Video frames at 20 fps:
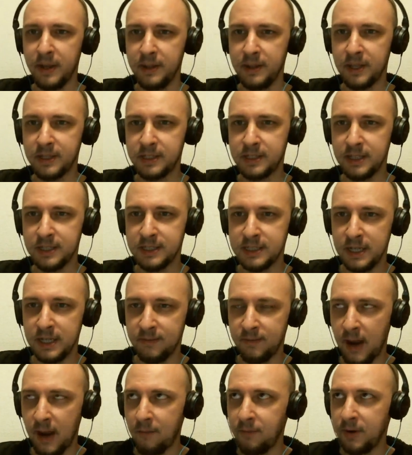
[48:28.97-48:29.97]
Let's see if
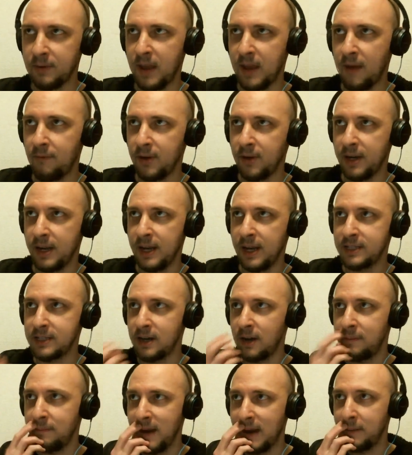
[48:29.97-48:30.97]
have we hit
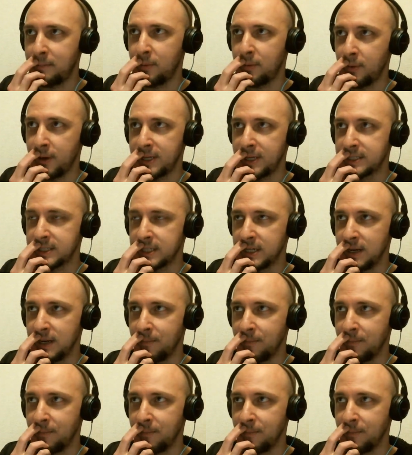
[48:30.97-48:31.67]
our main points.